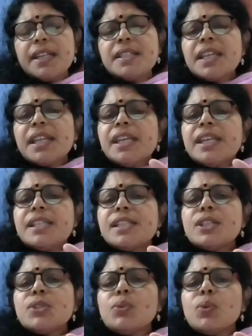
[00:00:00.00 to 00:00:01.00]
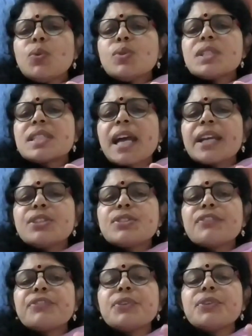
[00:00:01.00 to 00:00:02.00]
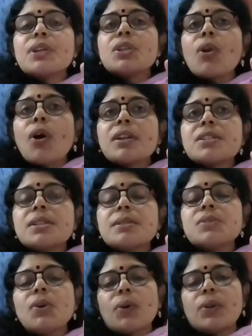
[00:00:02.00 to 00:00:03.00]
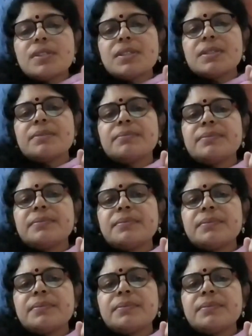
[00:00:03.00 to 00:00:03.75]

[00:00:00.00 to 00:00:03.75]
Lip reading: it's easy to lose sight of your long-term goals.